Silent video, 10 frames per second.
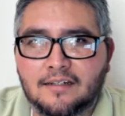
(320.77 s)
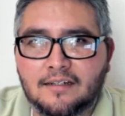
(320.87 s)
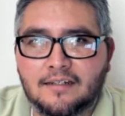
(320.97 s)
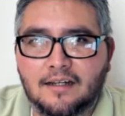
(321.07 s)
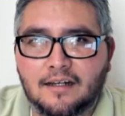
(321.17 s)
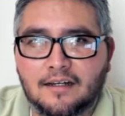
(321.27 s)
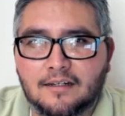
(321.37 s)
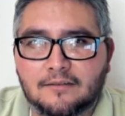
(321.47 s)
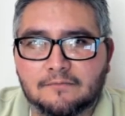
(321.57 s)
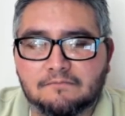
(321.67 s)

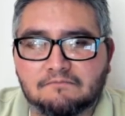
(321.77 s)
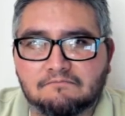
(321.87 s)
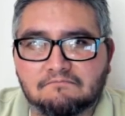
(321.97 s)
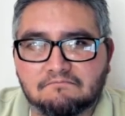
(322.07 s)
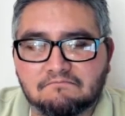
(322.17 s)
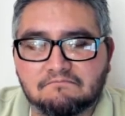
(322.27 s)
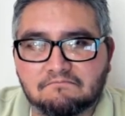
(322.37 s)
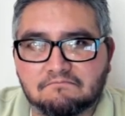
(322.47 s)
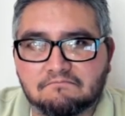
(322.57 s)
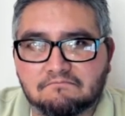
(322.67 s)

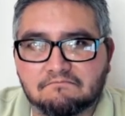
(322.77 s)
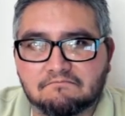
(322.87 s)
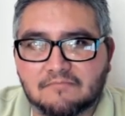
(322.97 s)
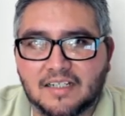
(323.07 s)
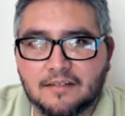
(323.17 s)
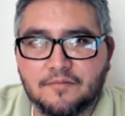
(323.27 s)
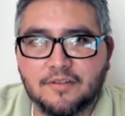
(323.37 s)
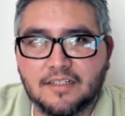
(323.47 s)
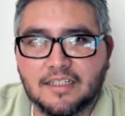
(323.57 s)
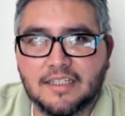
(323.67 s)
a
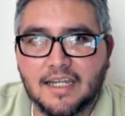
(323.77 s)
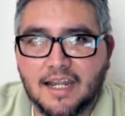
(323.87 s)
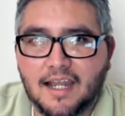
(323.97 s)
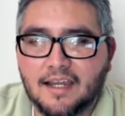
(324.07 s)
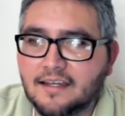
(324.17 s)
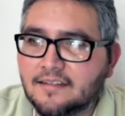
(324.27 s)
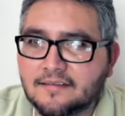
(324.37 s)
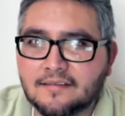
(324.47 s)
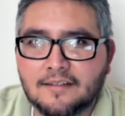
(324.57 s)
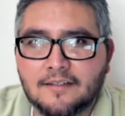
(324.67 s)
community that has
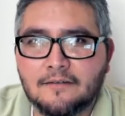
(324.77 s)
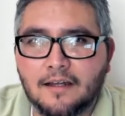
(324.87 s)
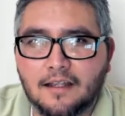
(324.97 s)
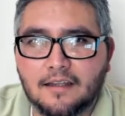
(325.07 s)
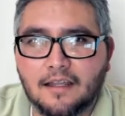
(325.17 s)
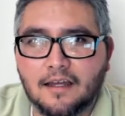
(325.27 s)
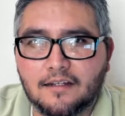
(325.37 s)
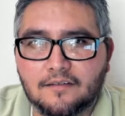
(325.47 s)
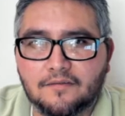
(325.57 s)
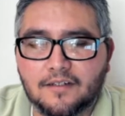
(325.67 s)
a lot
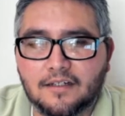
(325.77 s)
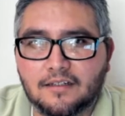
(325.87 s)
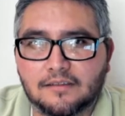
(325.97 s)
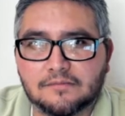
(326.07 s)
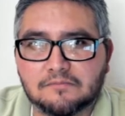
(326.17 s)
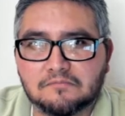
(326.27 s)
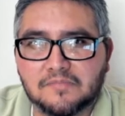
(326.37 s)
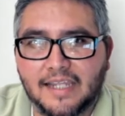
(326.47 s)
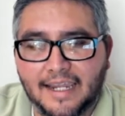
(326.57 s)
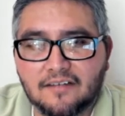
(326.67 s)
of
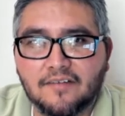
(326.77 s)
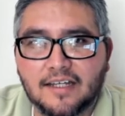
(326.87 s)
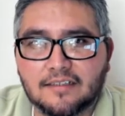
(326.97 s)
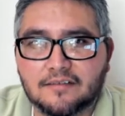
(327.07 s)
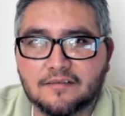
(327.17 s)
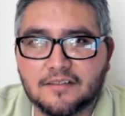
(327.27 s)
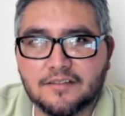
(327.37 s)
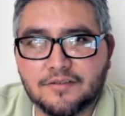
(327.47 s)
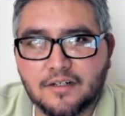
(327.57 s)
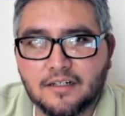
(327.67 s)
gang violence and
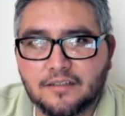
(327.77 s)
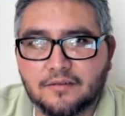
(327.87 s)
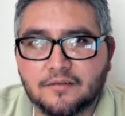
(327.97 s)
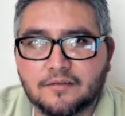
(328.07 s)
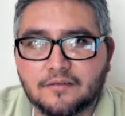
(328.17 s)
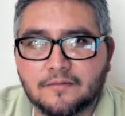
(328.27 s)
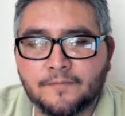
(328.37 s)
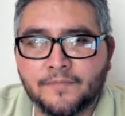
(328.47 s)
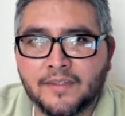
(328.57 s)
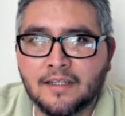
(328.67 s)
drug use.
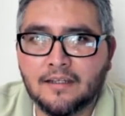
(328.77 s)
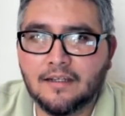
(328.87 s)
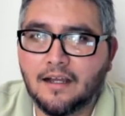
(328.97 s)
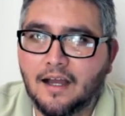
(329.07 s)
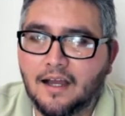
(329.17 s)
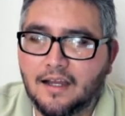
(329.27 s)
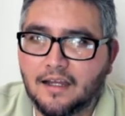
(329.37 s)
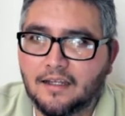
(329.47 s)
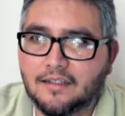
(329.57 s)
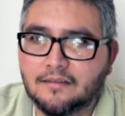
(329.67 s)

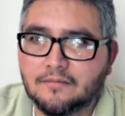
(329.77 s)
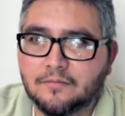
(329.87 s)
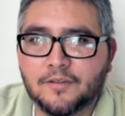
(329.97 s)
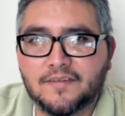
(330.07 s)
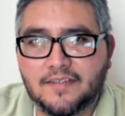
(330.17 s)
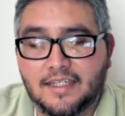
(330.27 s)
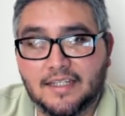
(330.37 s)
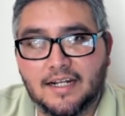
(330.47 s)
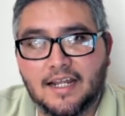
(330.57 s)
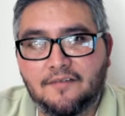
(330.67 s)
I would say that
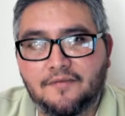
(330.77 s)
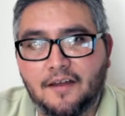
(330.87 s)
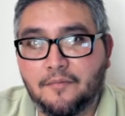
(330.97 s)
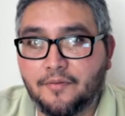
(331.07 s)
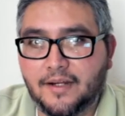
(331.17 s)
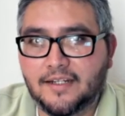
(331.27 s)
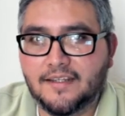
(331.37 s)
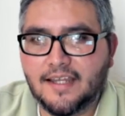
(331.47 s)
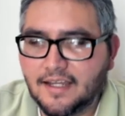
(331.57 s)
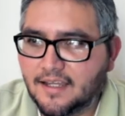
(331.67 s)
I fell prey to
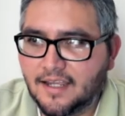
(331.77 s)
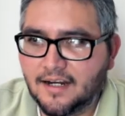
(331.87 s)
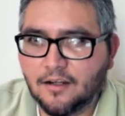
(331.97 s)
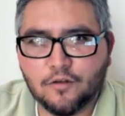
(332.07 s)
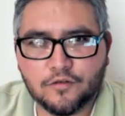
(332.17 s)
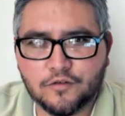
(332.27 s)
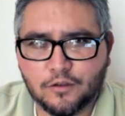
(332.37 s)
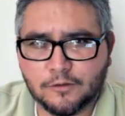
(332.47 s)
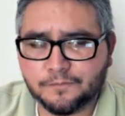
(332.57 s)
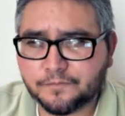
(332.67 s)
that, and I
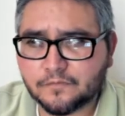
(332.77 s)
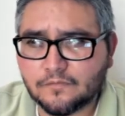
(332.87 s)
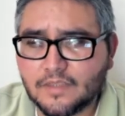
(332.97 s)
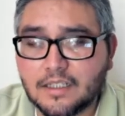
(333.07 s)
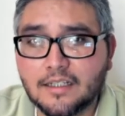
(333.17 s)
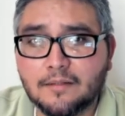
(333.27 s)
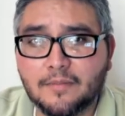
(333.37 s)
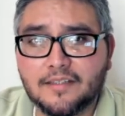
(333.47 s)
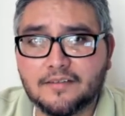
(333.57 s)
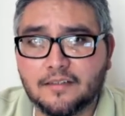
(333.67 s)
also let
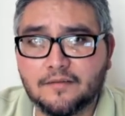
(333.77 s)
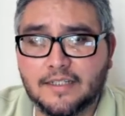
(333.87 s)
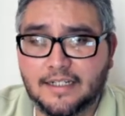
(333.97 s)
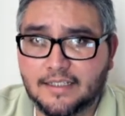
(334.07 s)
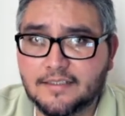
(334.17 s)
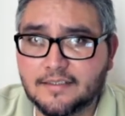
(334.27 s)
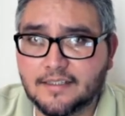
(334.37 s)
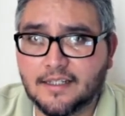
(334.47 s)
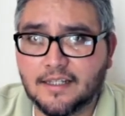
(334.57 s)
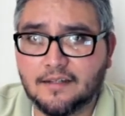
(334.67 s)
myself get into
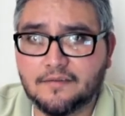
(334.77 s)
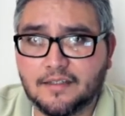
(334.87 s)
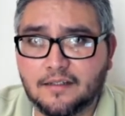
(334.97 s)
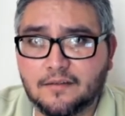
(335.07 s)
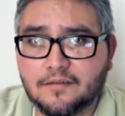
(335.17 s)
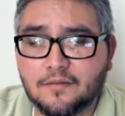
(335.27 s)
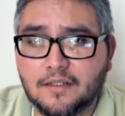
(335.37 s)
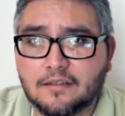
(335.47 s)
that lifestyle as well.